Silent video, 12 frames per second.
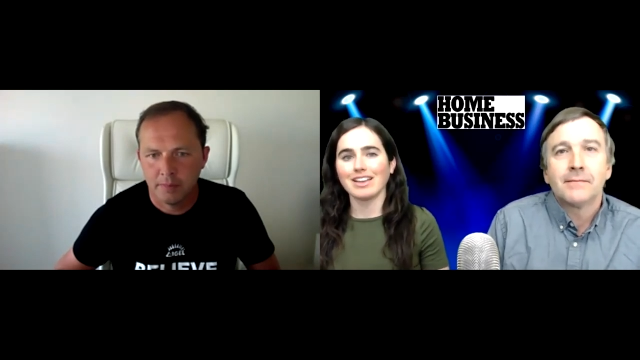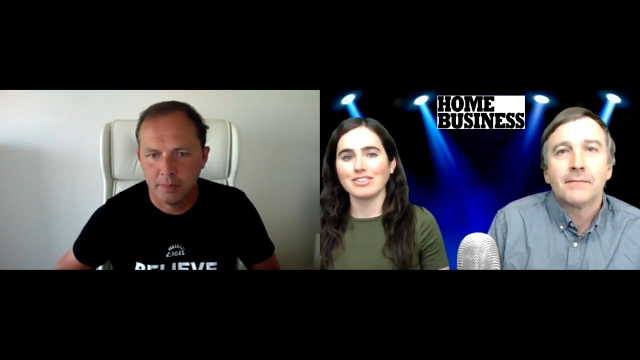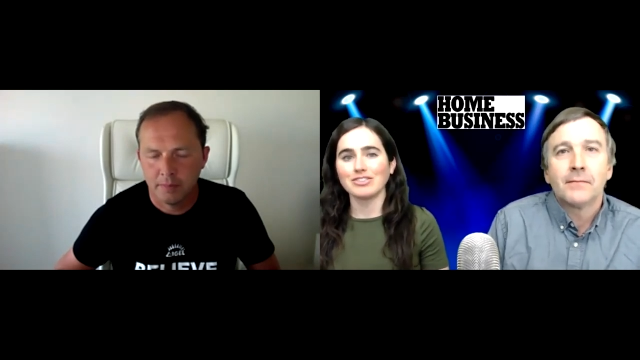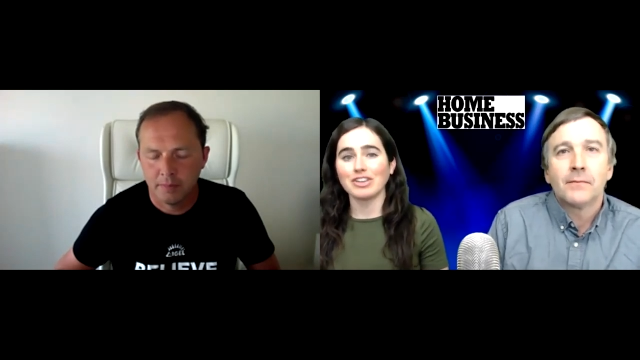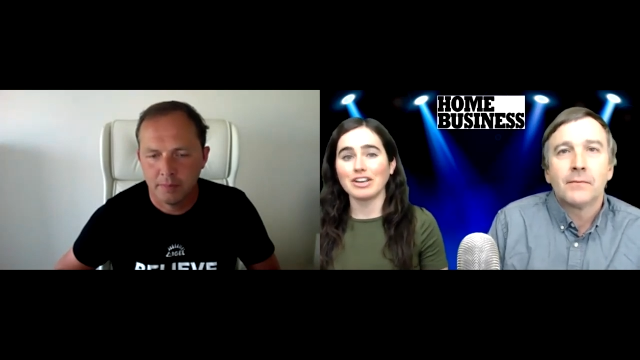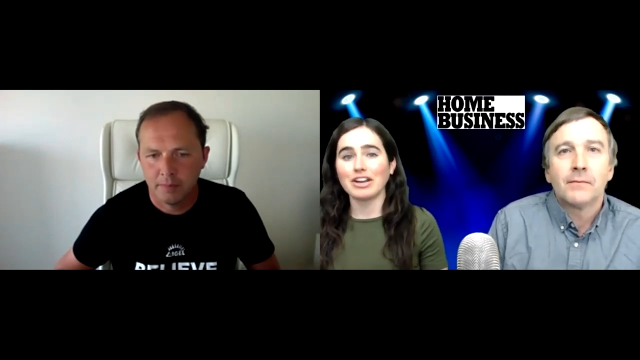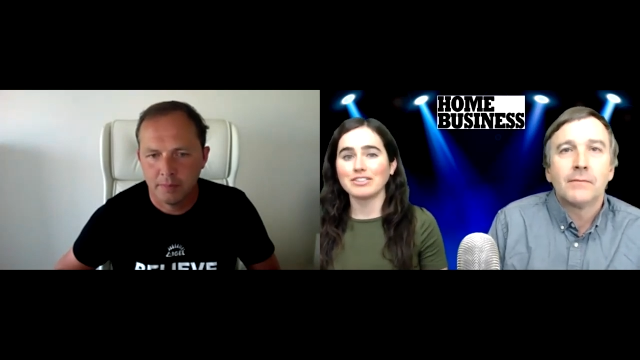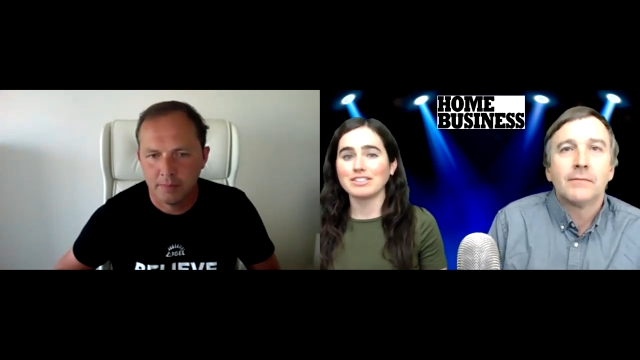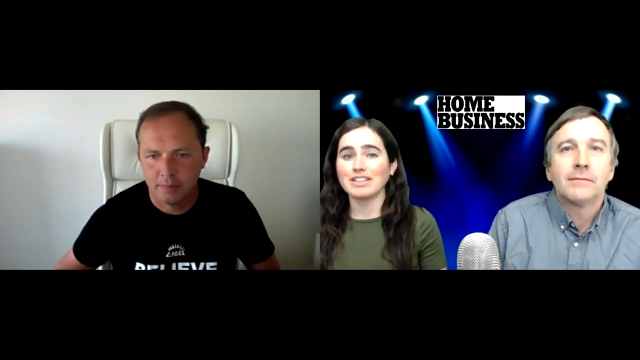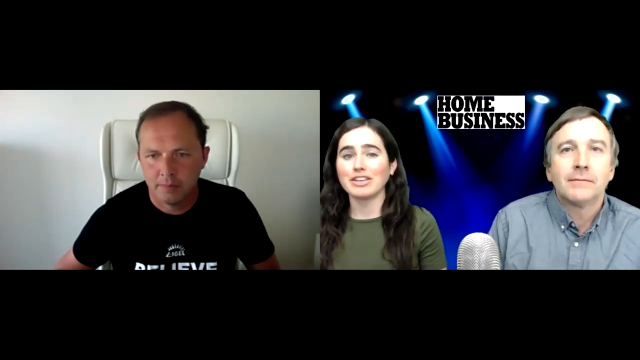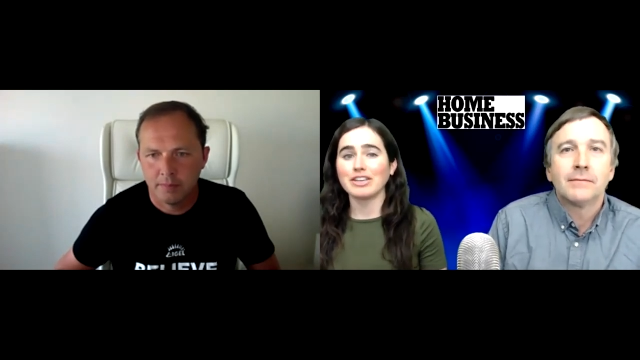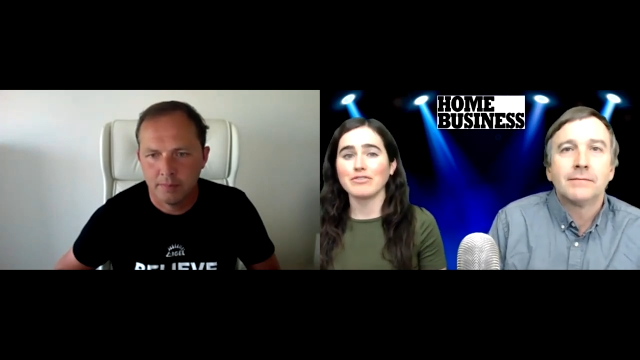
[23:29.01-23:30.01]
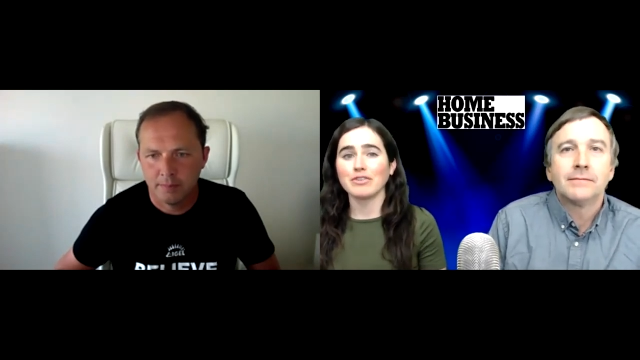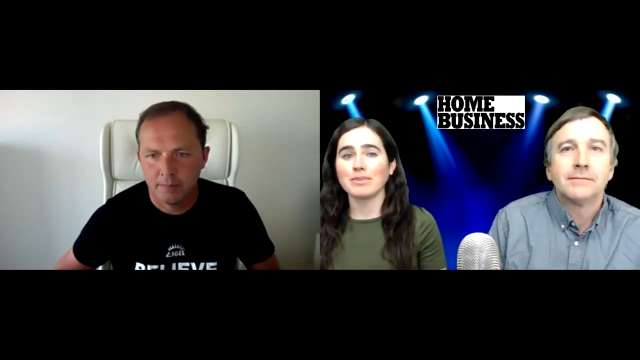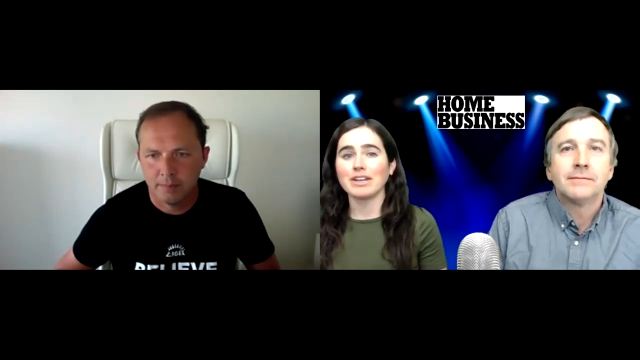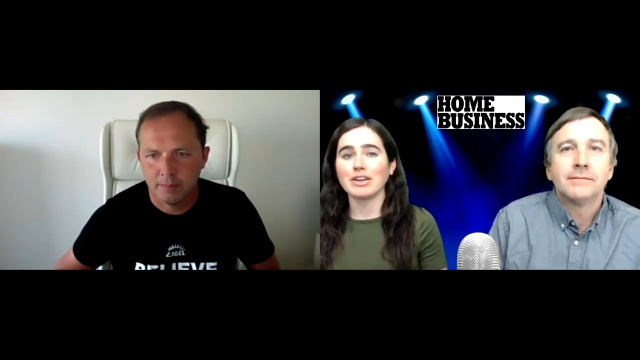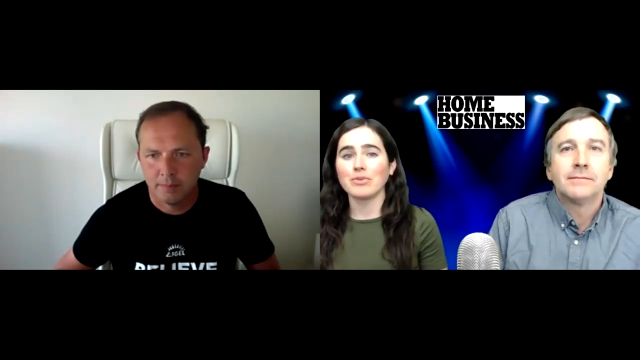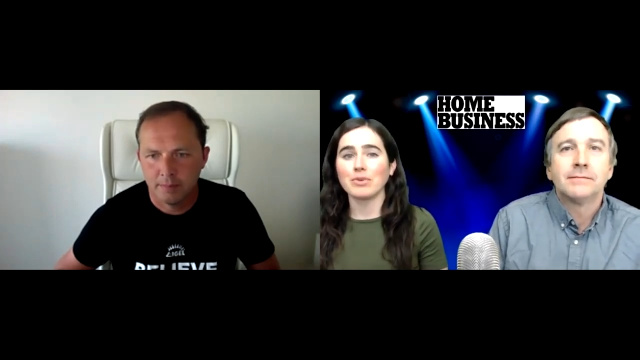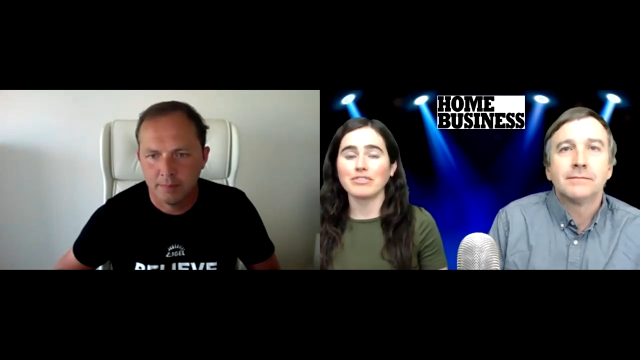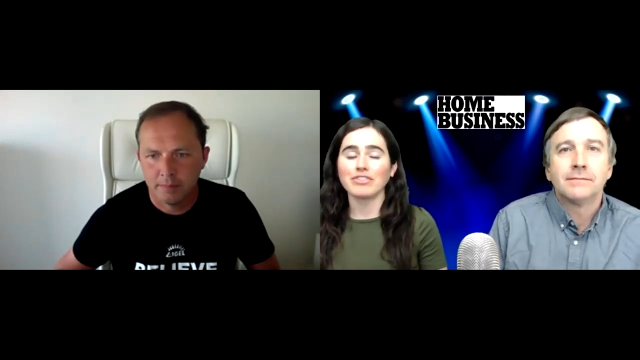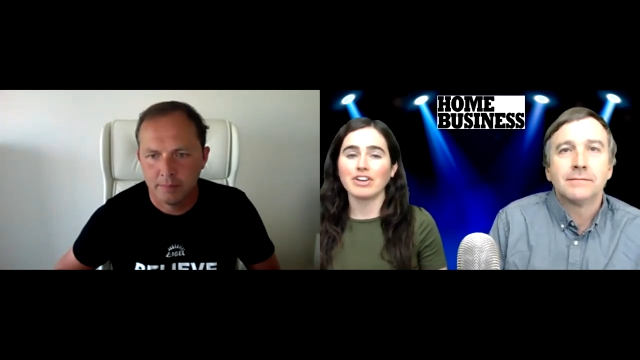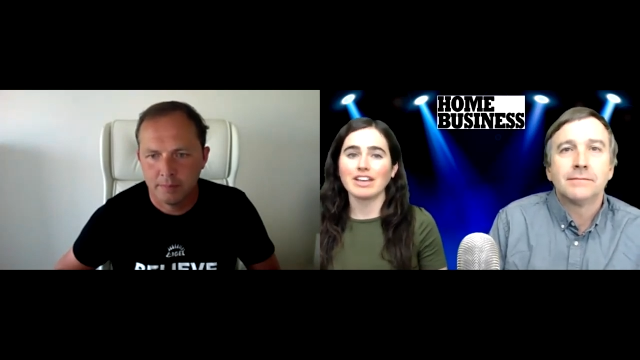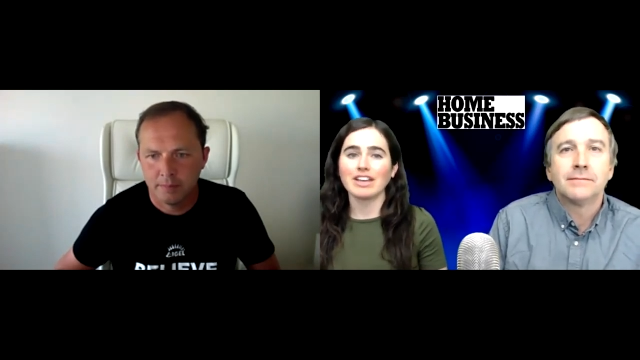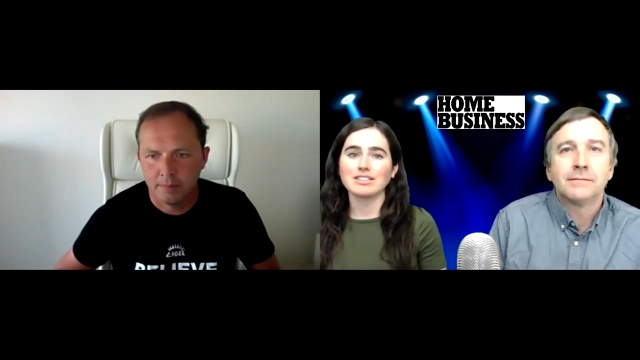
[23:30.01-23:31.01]
Speaker 1: Jed thank you for being a wonderful
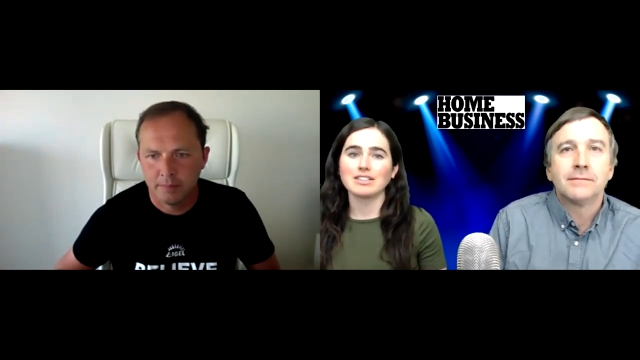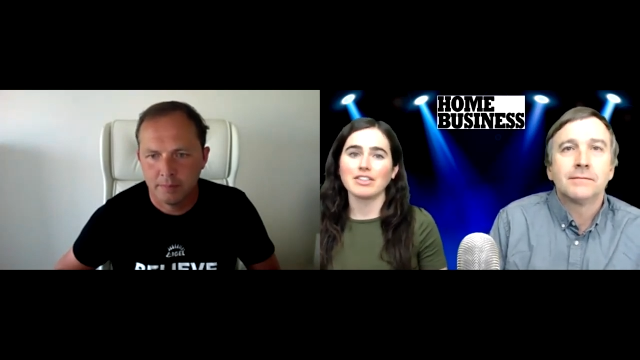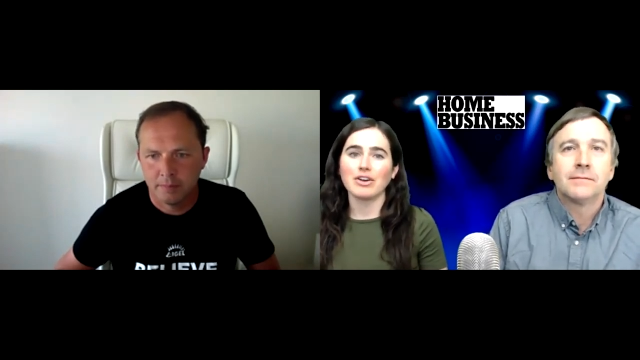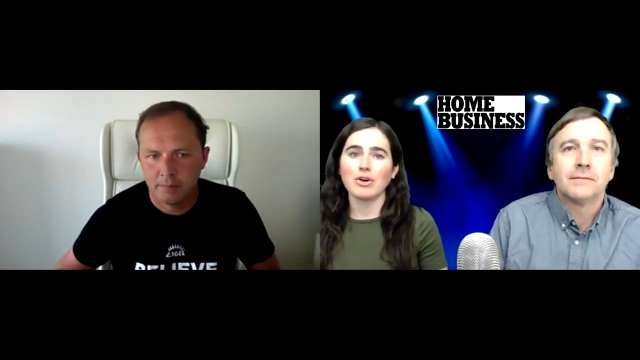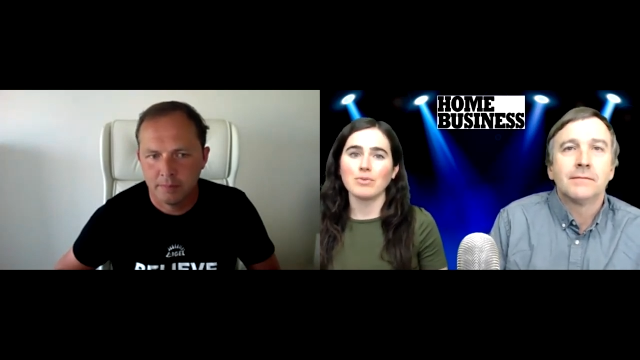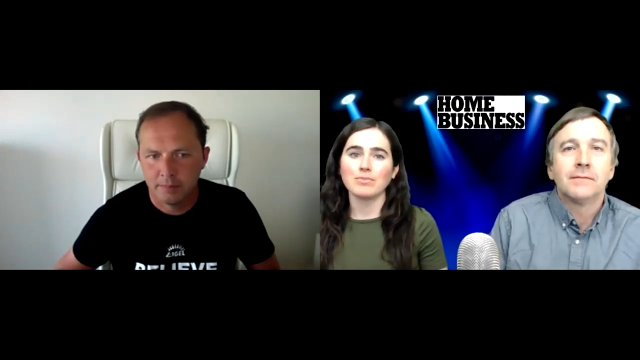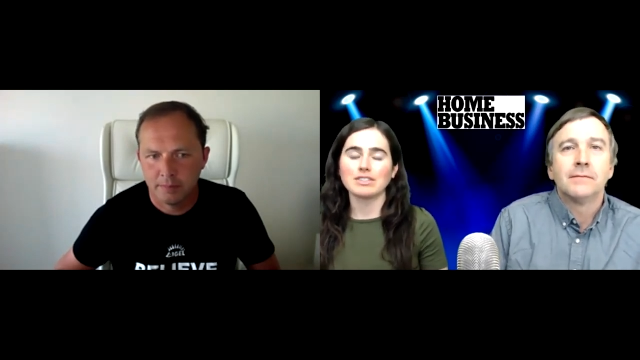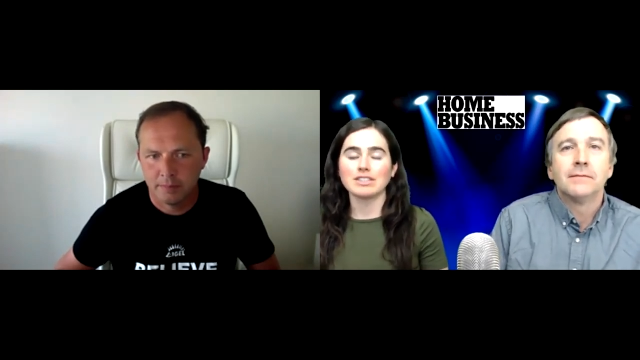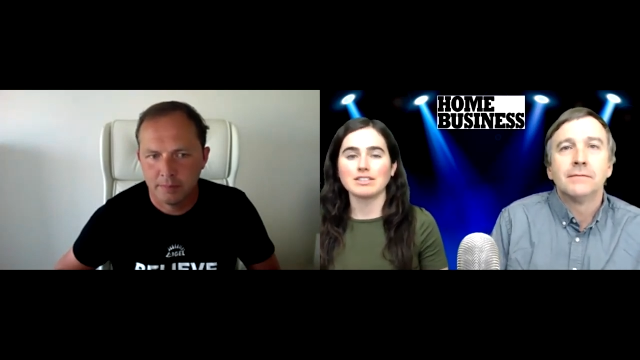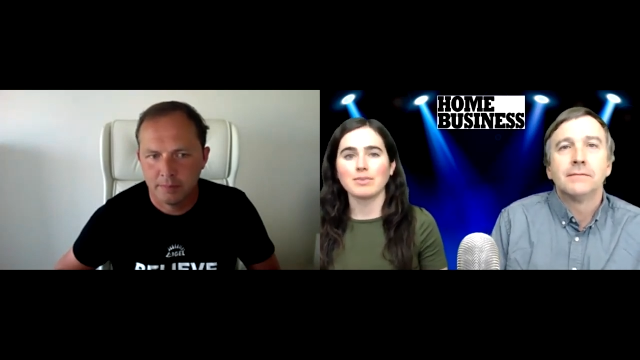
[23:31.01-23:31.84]
guest on the Home Business